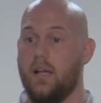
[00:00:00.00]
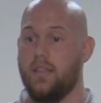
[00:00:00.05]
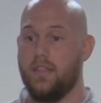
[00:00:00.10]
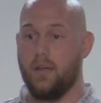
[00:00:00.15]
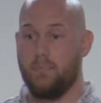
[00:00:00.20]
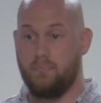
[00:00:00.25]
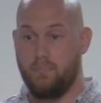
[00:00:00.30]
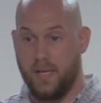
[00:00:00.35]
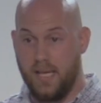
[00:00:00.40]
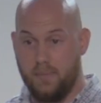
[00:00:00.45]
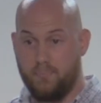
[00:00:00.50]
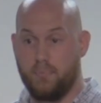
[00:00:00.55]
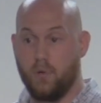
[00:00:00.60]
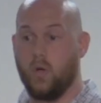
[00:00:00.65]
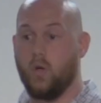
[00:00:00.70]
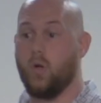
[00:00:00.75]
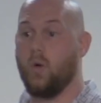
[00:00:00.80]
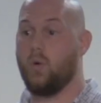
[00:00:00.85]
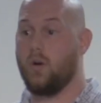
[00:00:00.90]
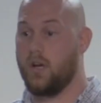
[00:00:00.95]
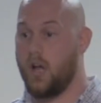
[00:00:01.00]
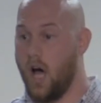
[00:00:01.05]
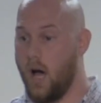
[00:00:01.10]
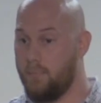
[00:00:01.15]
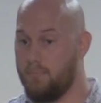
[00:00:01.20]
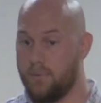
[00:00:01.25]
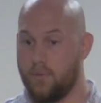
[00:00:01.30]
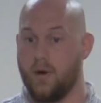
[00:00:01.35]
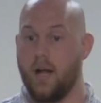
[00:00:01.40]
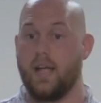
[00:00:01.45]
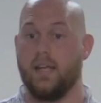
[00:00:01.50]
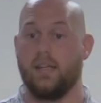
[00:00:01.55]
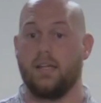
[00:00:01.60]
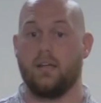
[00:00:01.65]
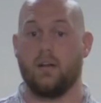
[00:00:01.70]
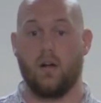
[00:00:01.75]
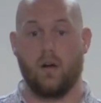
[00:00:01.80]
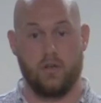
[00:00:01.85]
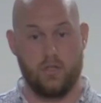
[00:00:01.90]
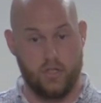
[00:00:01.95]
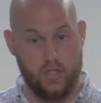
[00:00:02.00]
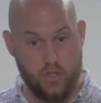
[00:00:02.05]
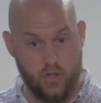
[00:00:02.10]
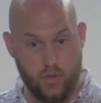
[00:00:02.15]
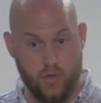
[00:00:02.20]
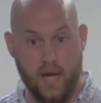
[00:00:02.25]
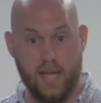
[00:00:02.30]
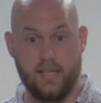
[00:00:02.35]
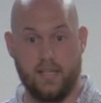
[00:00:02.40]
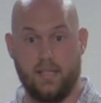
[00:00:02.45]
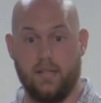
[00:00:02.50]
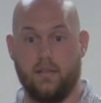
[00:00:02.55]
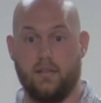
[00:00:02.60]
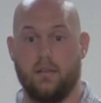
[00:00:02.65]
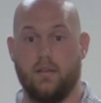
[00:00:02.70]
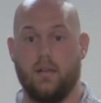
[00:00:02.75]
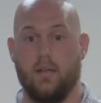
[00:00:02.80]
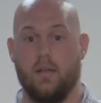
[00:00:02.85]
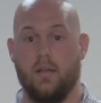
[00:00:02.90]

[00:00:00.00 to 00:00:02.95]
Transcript: The people who are not praying are straying.